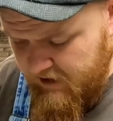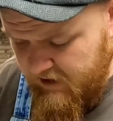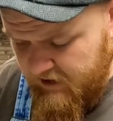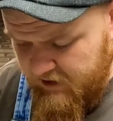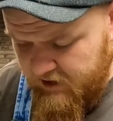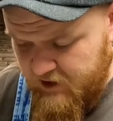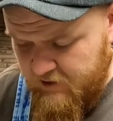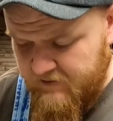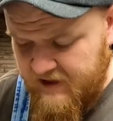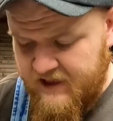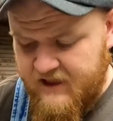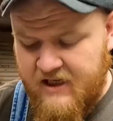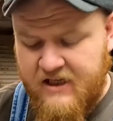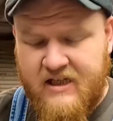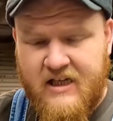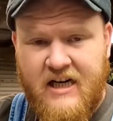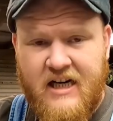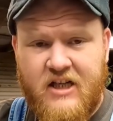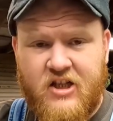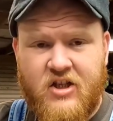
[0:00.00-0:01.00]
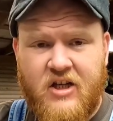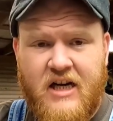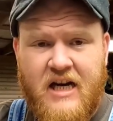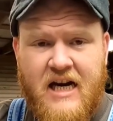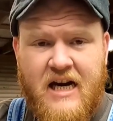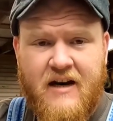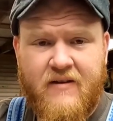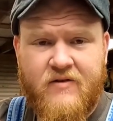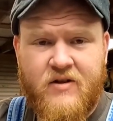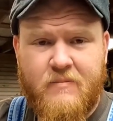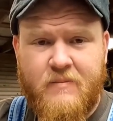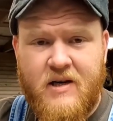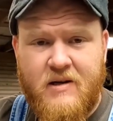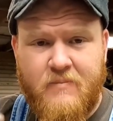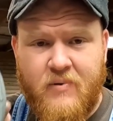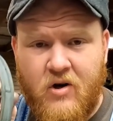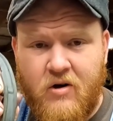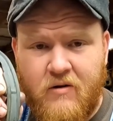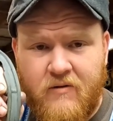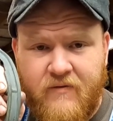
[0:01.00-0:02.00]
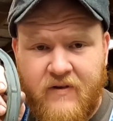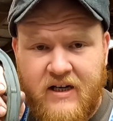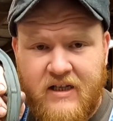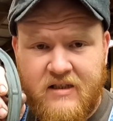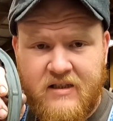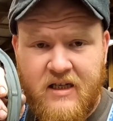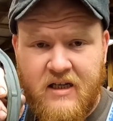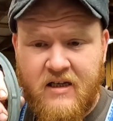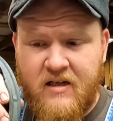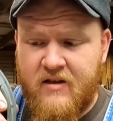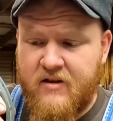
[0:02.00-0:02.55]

So it doesn't actually have to be perfect.